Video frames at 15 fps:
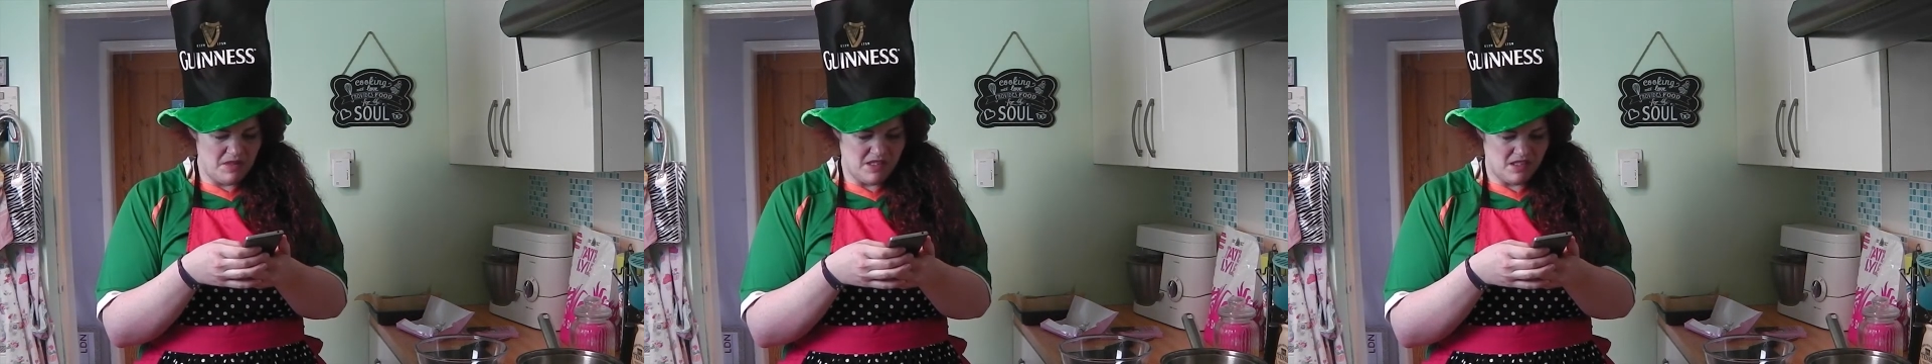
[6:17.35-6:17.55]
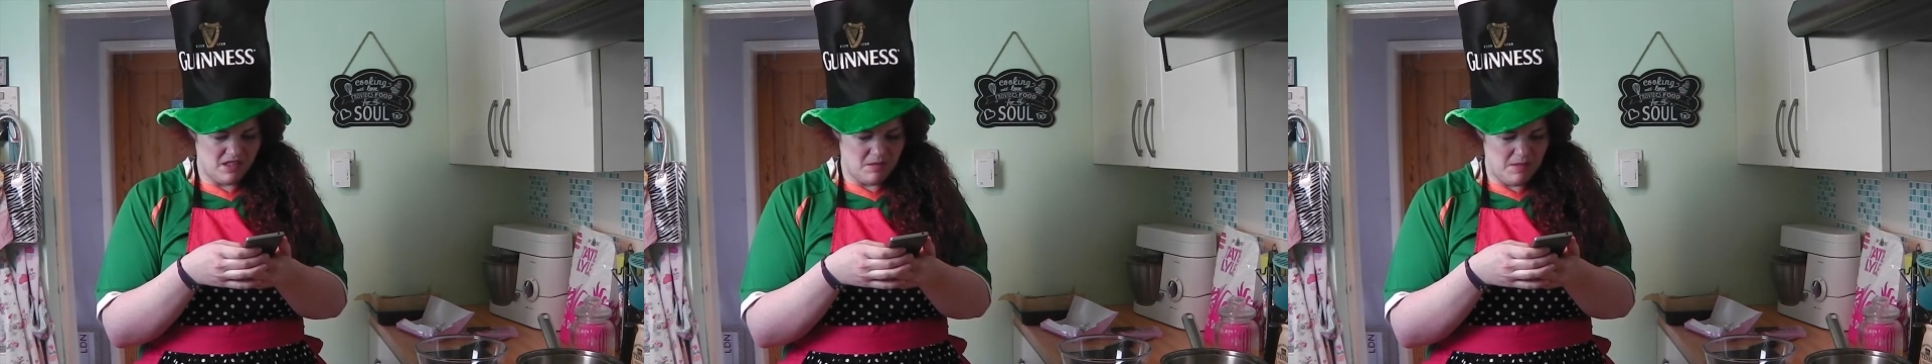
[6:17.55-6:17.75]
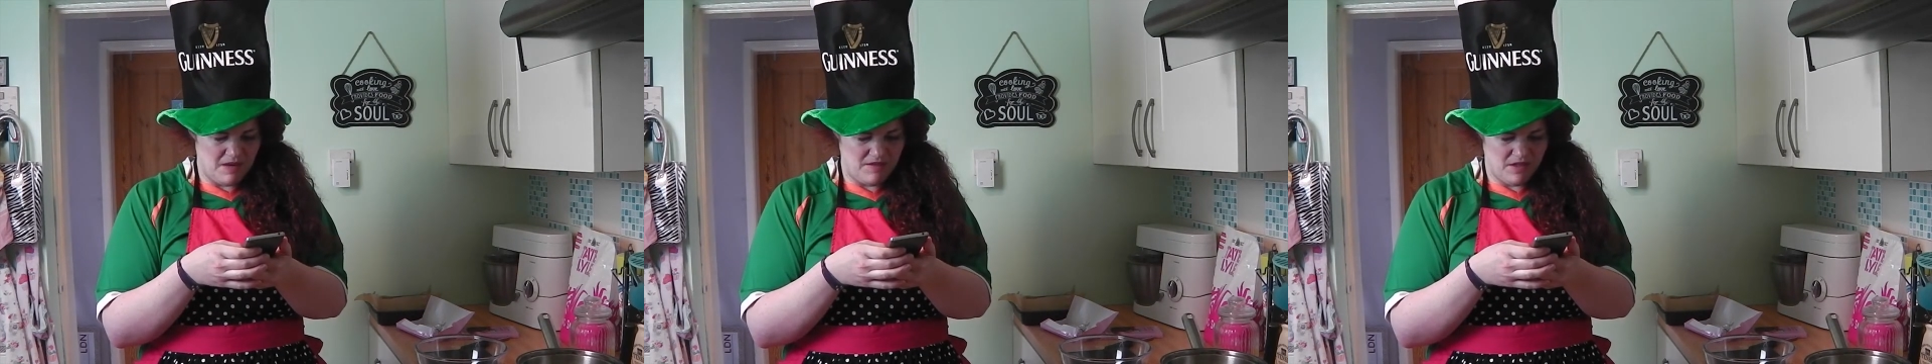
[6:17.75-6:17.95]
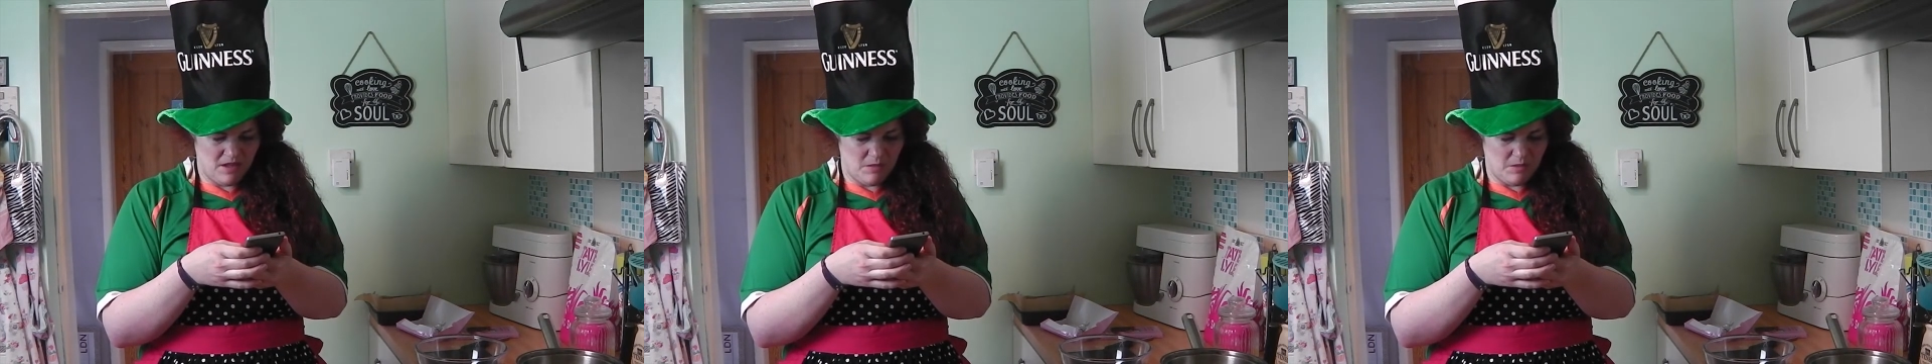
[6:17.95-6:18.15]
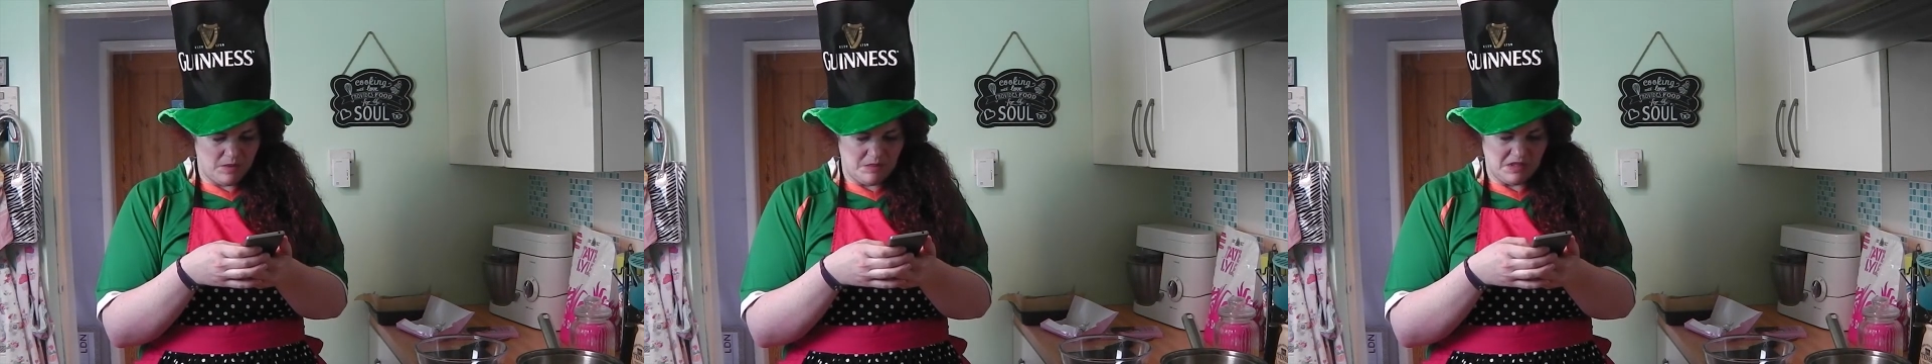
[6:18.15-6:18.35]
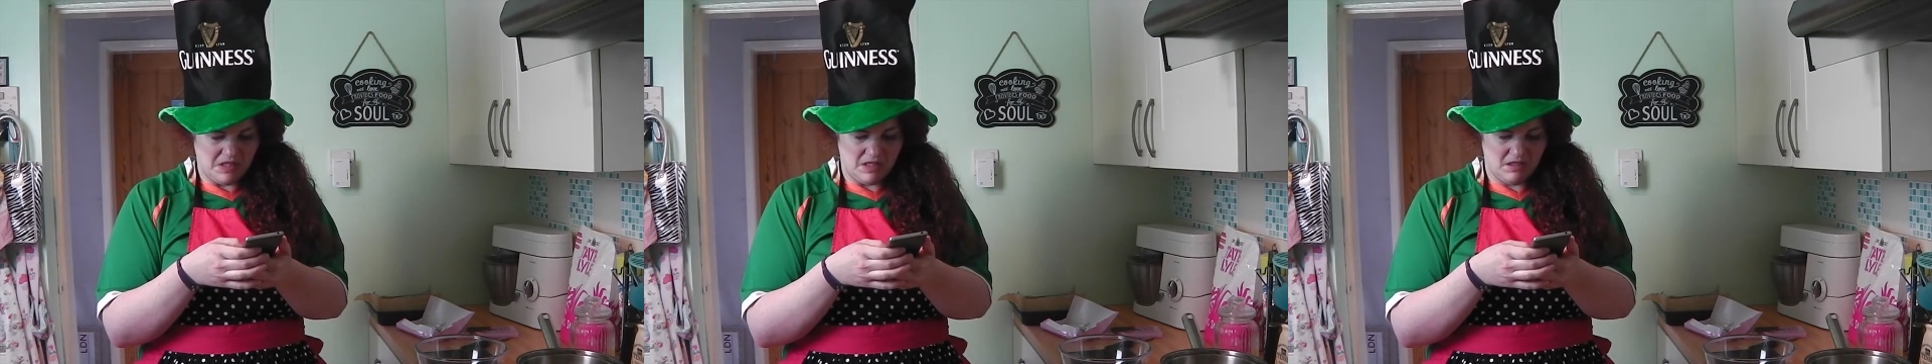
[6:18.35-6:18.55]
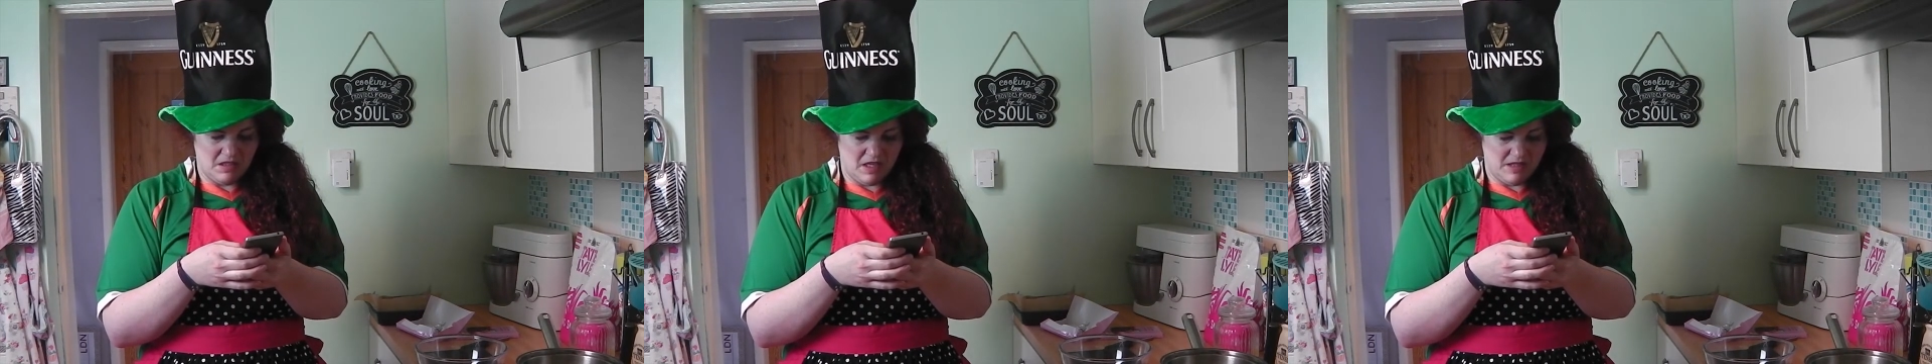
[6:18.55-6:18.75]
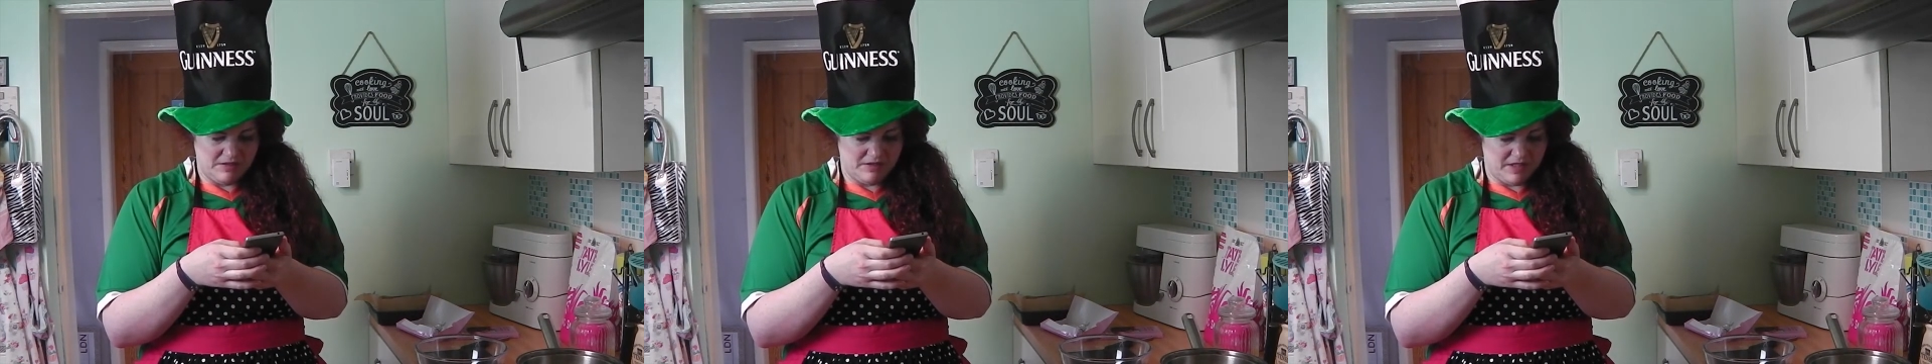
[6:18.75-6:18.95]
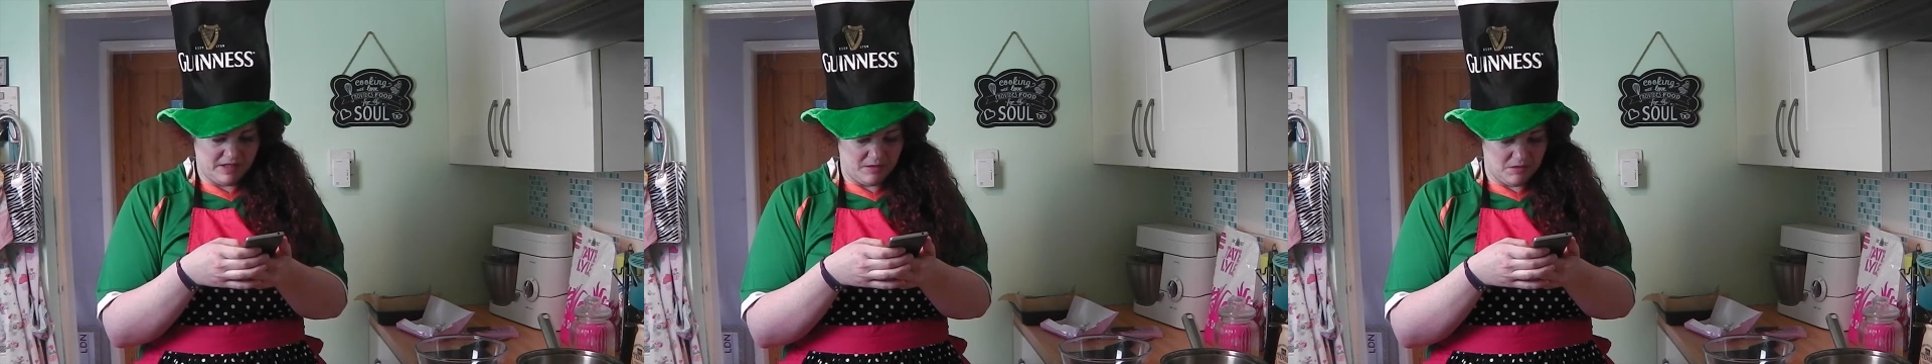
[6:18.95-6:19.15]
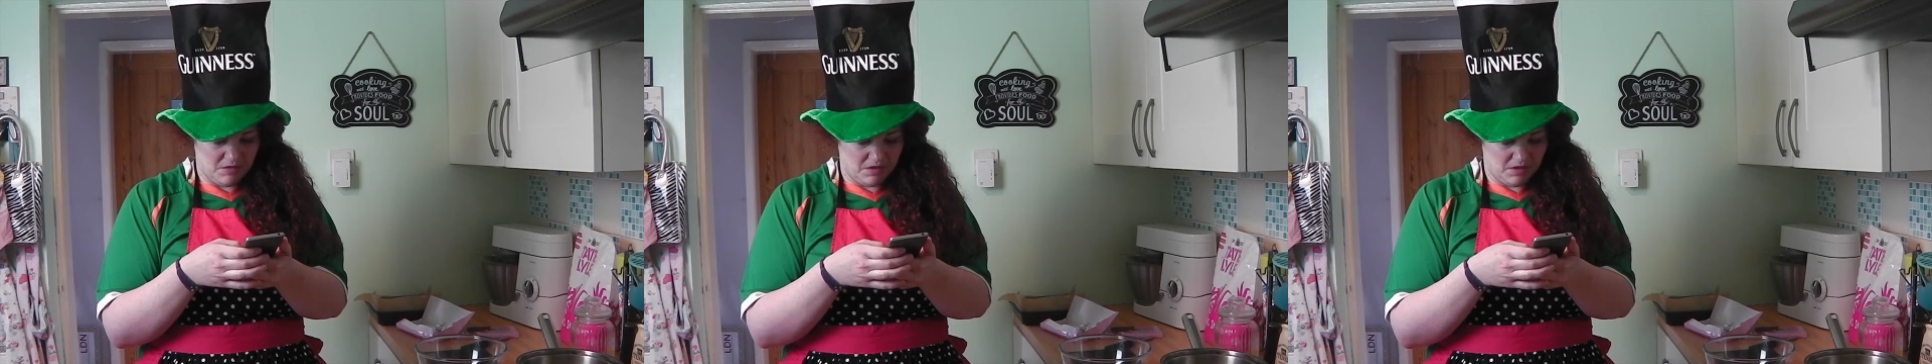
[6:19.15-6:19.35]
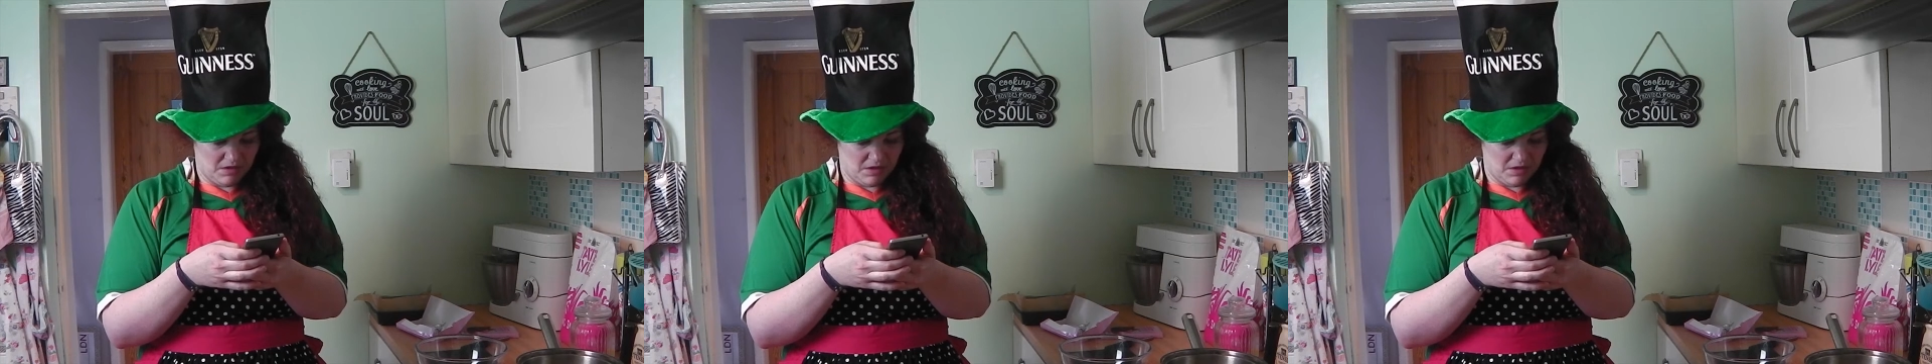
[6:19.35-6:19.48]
It's an American website that I found